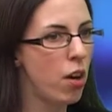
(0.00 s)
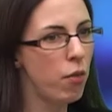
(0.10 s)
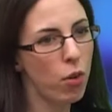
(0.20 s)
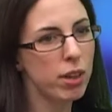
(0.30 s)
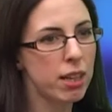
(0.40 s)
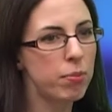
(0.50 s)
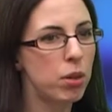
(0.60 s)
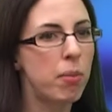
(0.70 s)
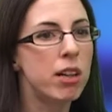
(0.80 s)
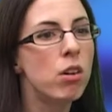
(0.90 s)
For
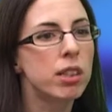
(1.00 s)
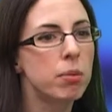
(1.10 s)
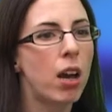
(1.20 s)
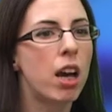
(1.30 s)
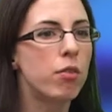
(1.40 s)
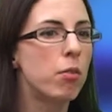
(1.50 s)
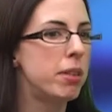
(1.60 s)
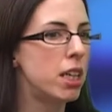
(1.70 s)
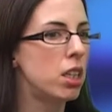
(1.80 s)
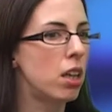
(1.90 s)
example, by not applying for a
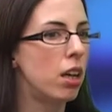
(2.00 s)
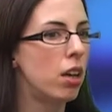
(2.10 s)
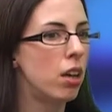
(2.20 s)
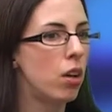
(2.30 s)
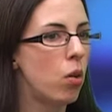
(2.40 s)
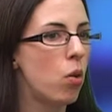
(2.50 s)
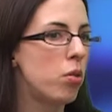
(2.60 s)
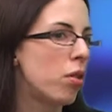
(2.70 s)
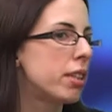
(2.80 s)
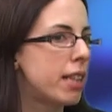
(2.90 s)
position or
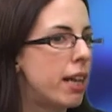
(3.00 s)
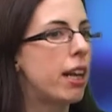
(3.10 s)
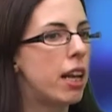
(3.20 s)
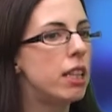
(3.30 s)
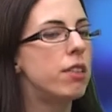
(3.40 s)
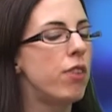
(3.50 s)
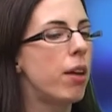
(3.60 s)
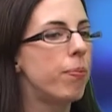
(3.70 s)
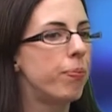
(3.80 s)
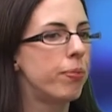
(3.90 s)
not attending an interview.
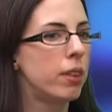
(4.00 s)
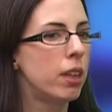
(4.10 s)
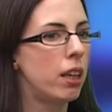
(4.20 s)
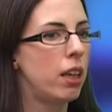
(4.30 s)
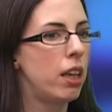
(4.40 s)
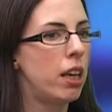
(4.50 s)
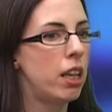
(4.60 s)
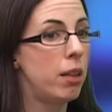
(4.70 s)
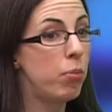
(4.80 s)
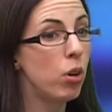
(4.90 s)

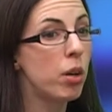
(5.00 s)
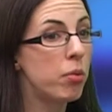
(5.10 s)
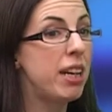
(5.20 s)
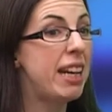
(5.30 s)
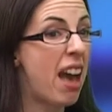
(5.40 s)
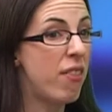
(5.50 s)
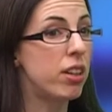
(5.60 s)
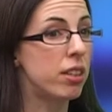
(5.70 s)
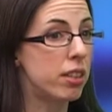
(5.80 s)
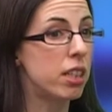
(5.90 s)
The employer will need
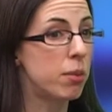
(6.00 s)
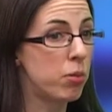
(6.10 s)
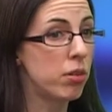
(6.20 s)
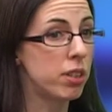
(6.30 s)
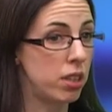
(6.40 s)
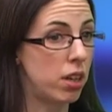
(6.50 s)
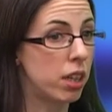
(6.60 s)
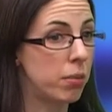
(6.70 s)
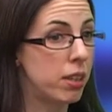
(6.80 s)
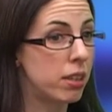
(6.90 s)
evidence to support such
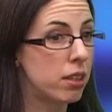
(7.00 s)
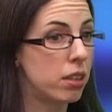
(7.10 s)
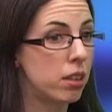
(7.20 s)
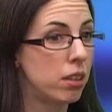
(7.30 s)
arguments.